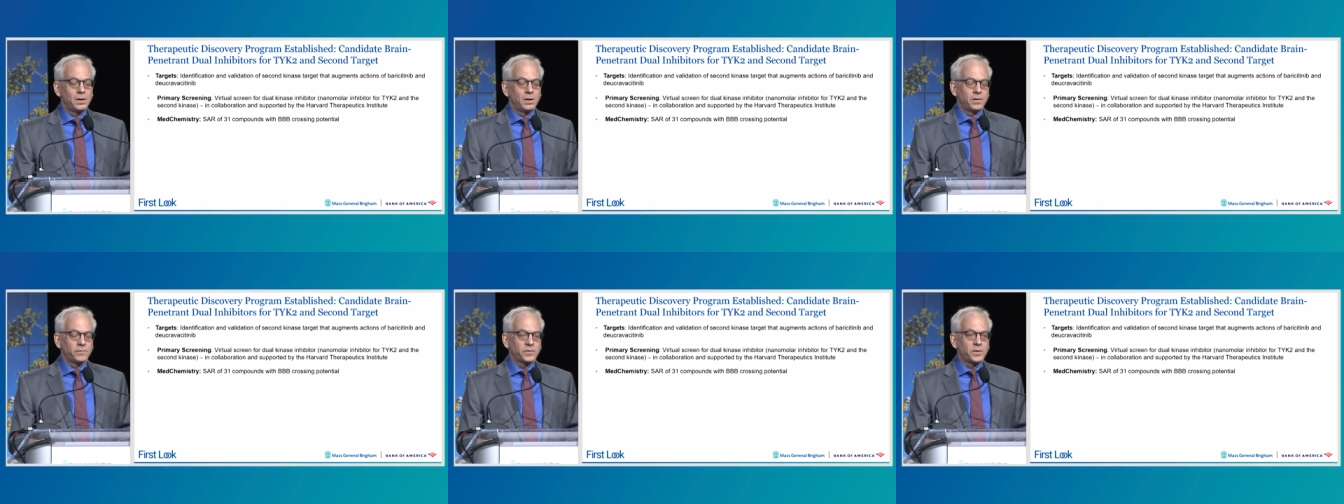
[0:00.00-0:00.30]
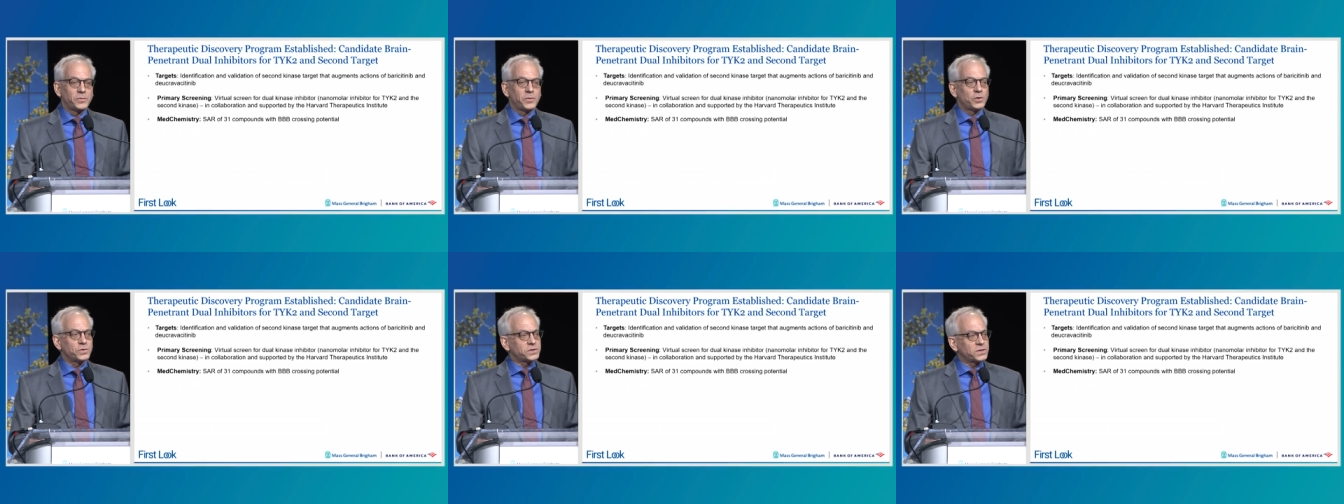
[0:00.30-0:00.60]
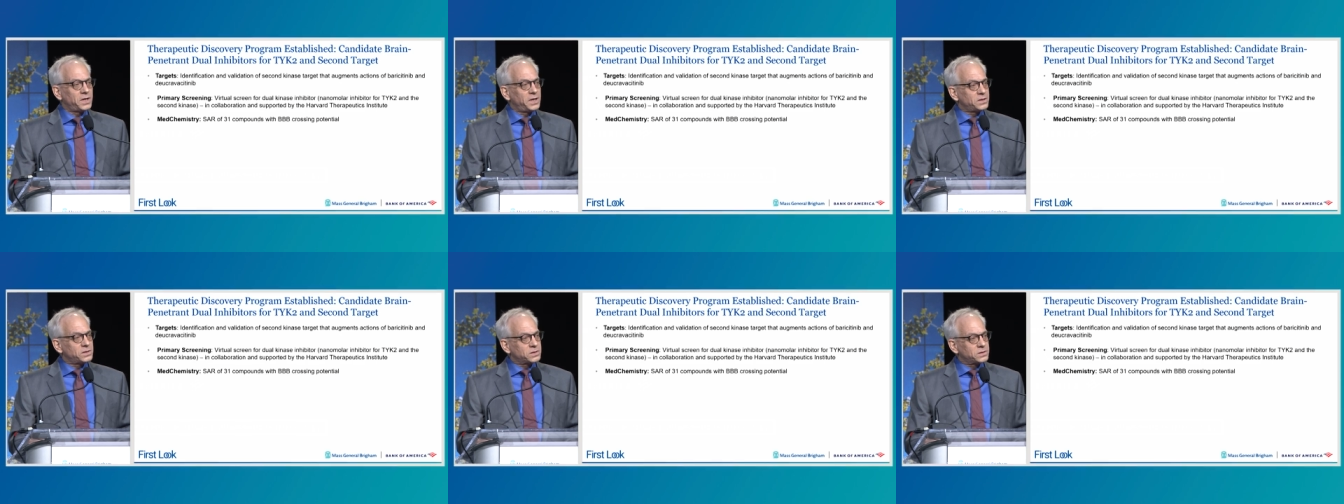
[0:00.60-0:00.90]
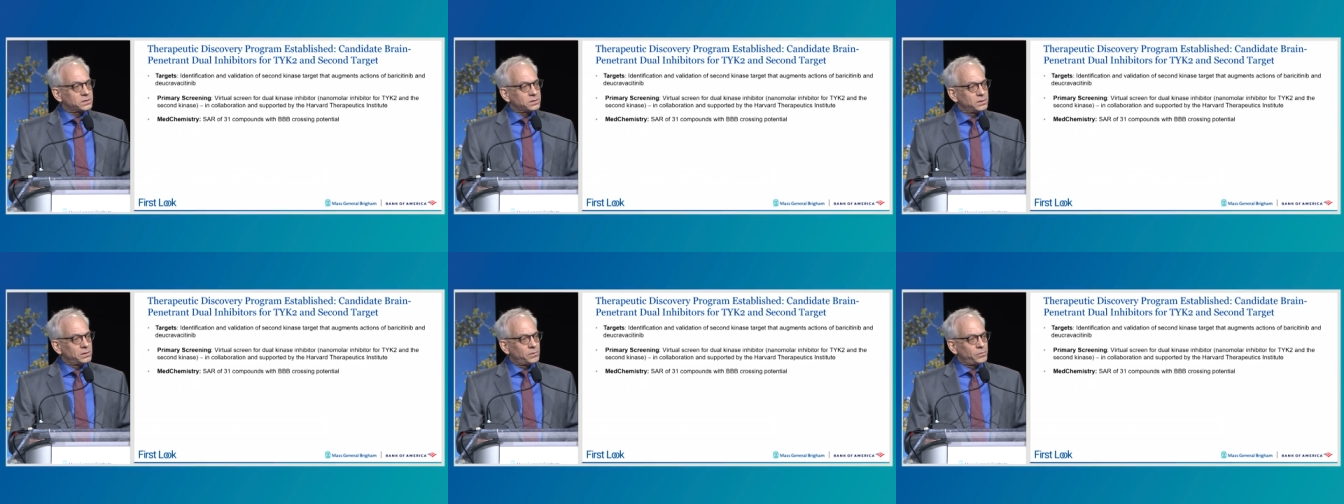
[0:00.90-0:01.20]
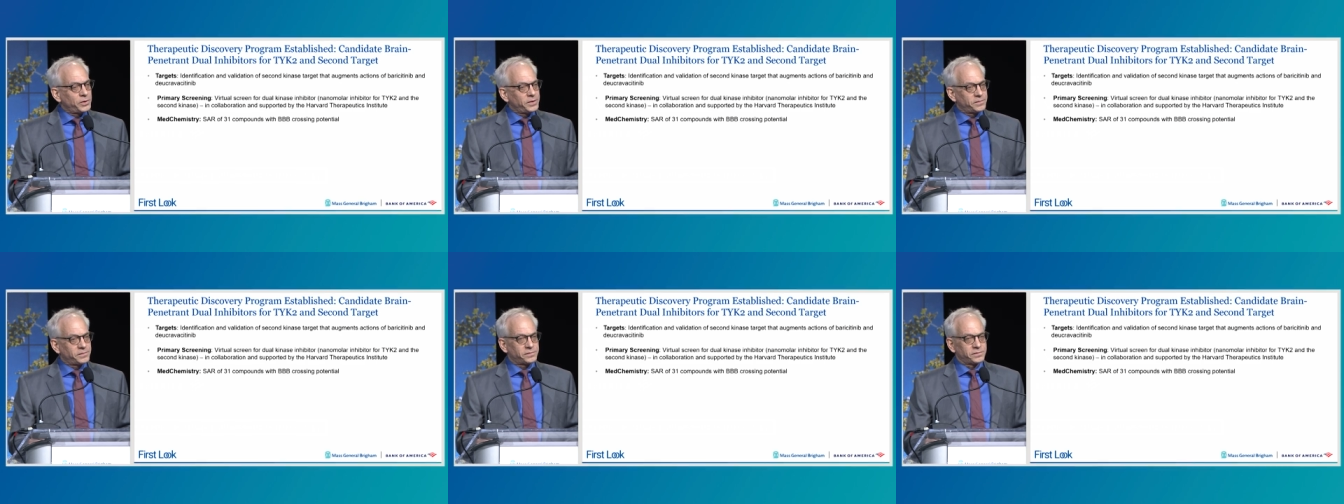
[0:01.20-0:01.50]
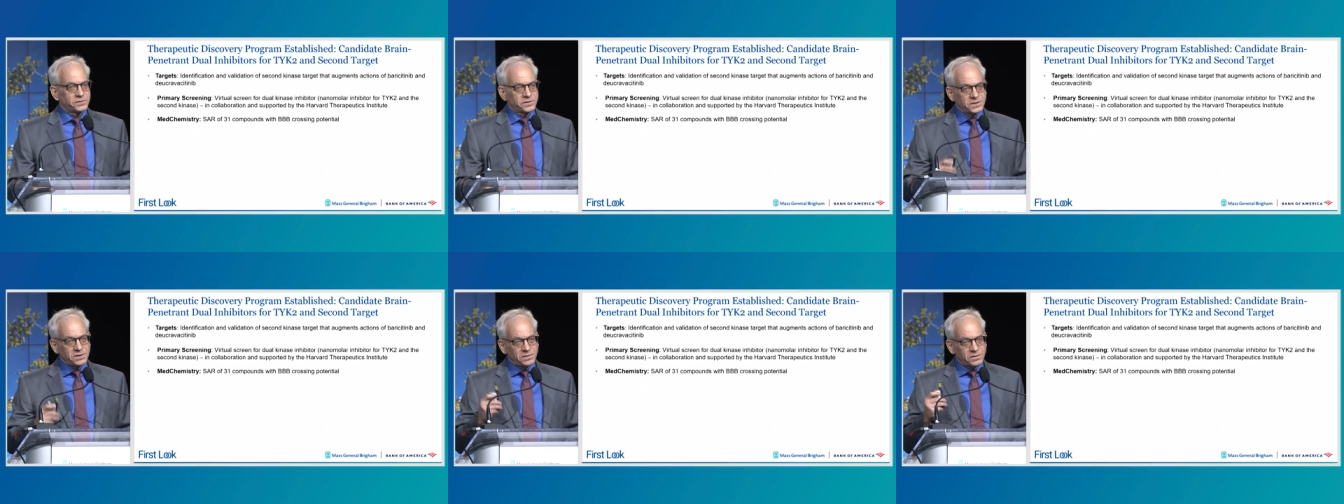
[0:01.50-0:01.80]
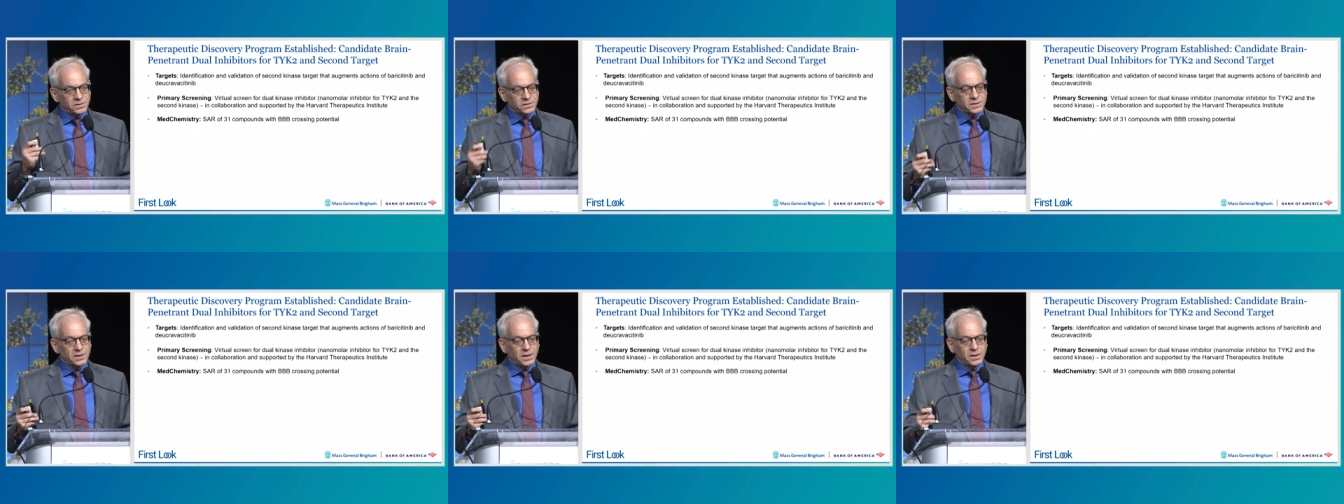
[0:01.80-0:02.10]
From those hits, we've
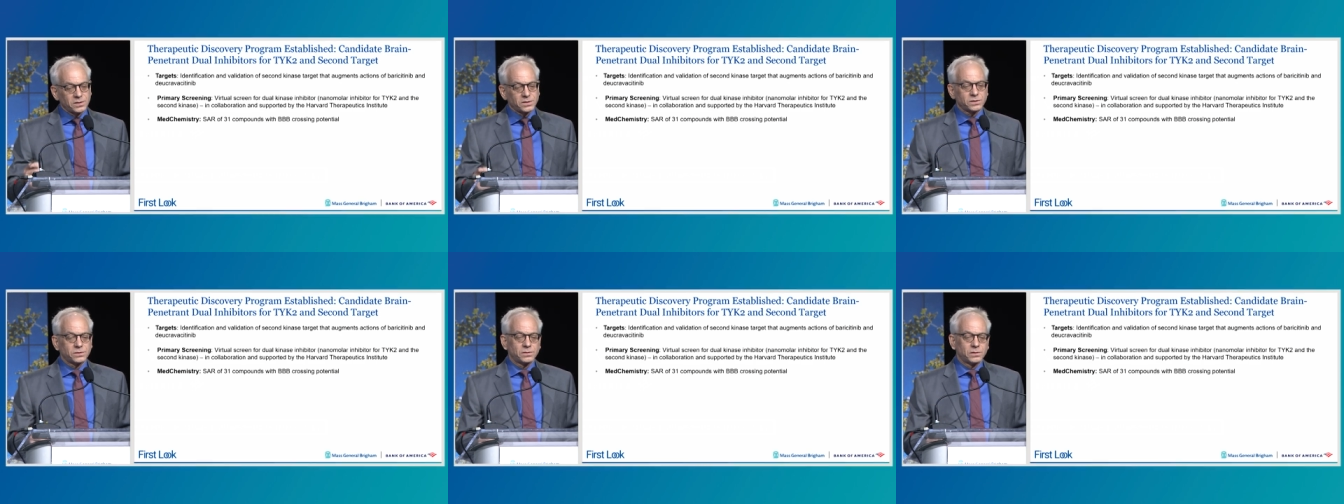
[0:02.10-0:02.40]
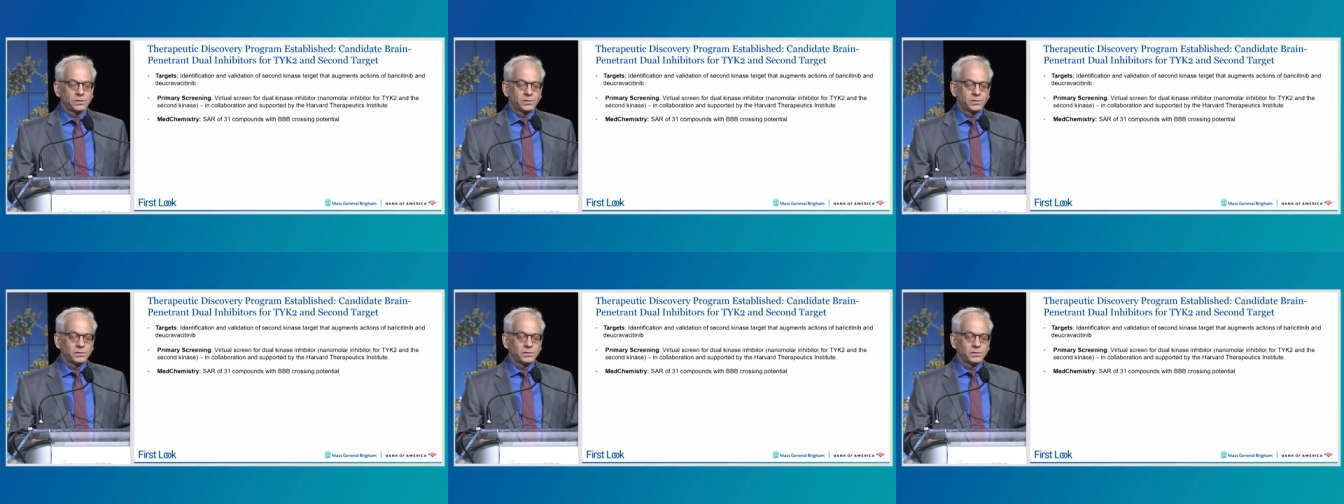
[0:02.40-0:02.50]
synthesized